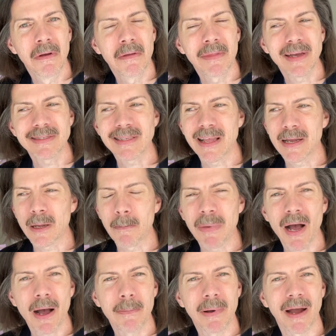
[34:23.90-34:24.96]
That's like a
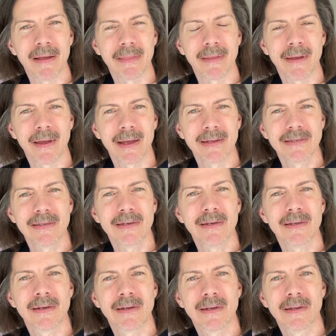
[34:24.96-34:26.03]
Popeye thing, isn't
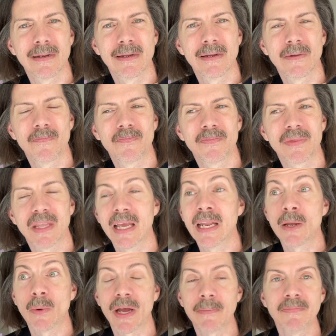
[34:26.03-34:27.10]
it?
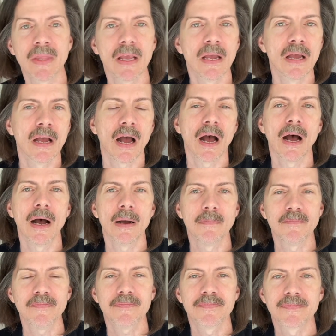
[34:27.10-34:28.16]
Anyway,
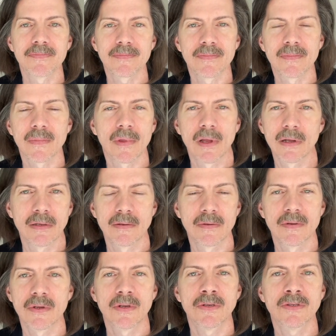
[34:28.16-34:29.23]
um,
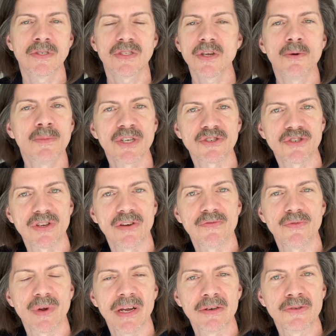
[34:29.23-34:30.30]
so much
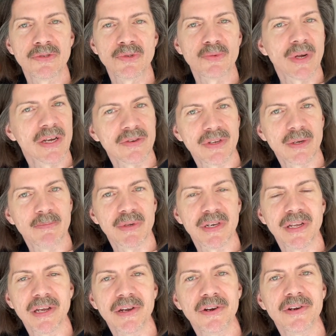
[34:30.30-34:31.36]
stuff rattles around up in
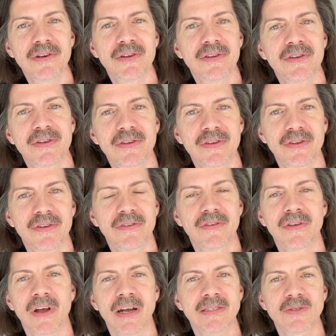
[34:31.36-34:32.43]
here.
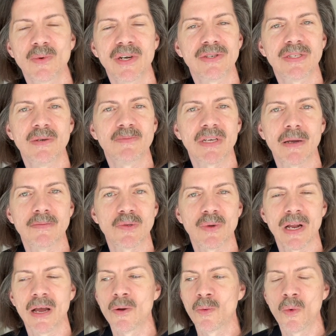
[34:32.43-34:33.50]
I swear sometimes
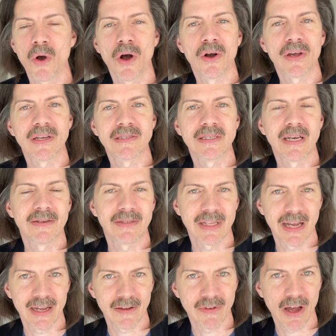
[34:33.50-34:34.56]
when I walk, it sounds
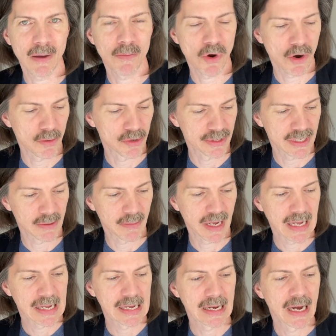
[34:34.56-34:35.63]
like I've got marbles in my
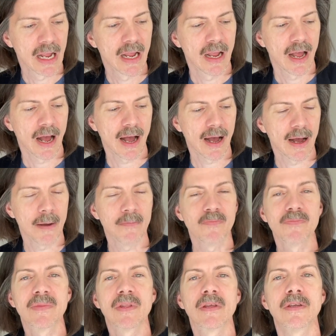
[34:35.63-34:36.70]
head.
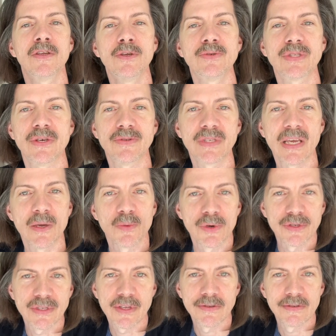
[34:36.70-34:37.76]
Um, use those
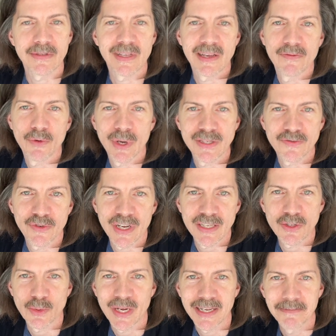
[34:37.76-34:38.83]
keywords. Those are the giveaways for
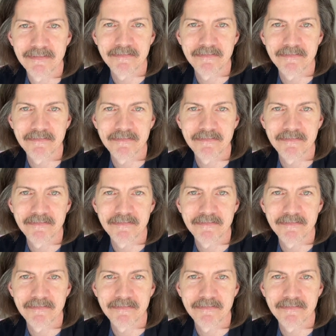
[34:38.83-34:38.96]
next week.